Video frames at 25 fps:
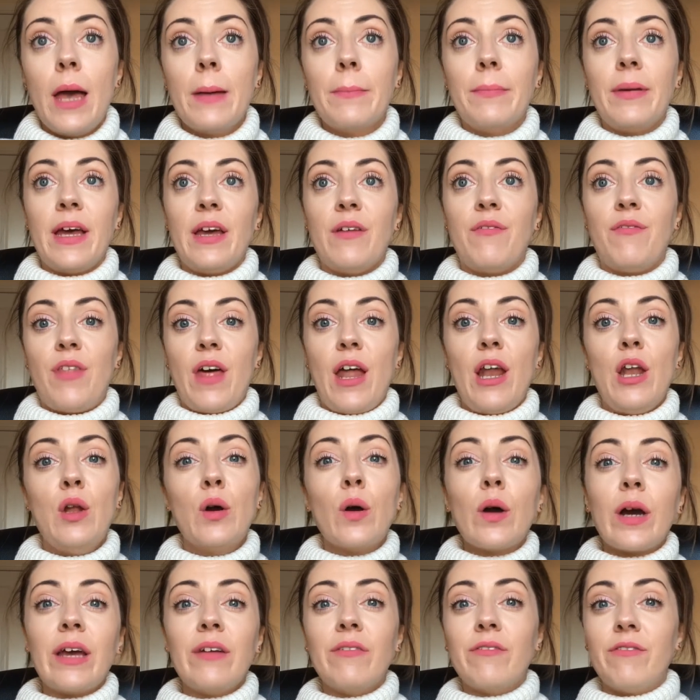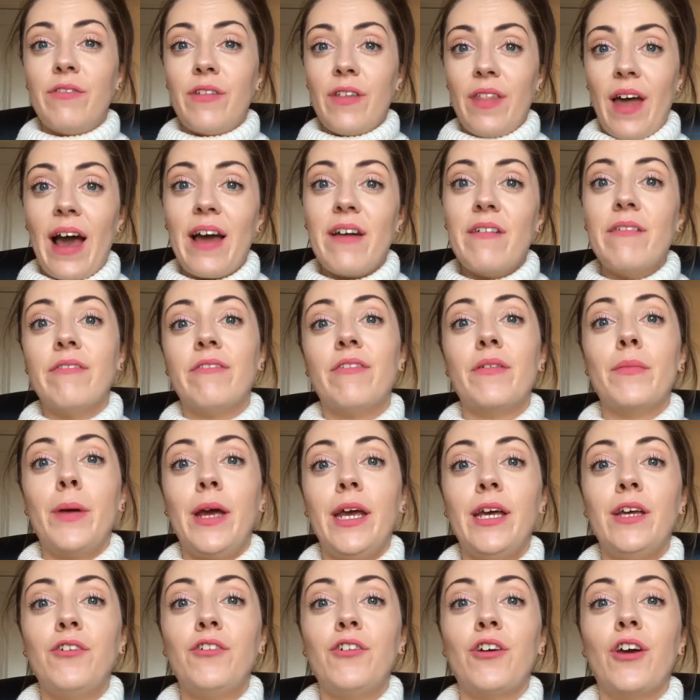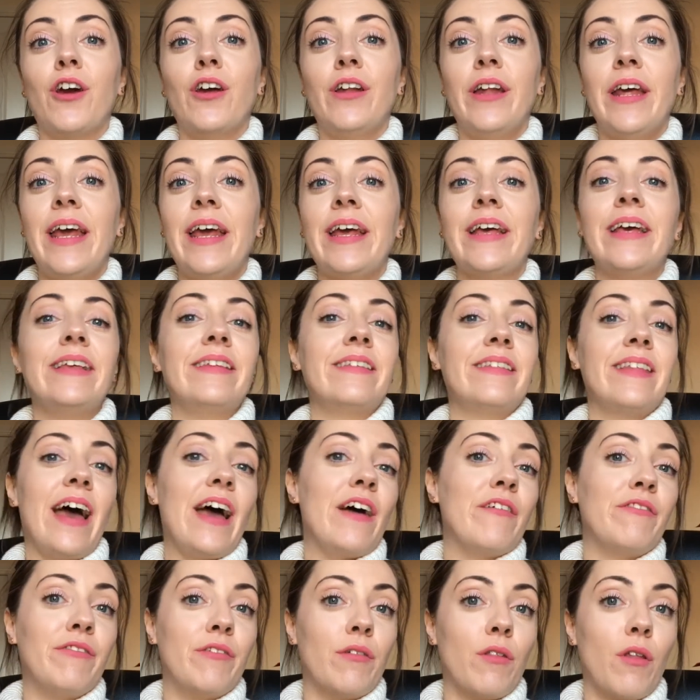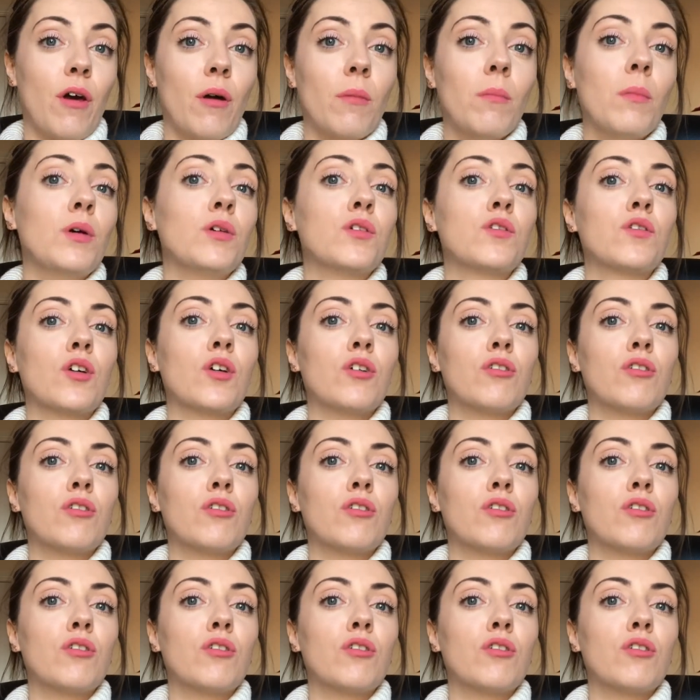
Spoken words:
But if they're looking for that information, it is there for them. So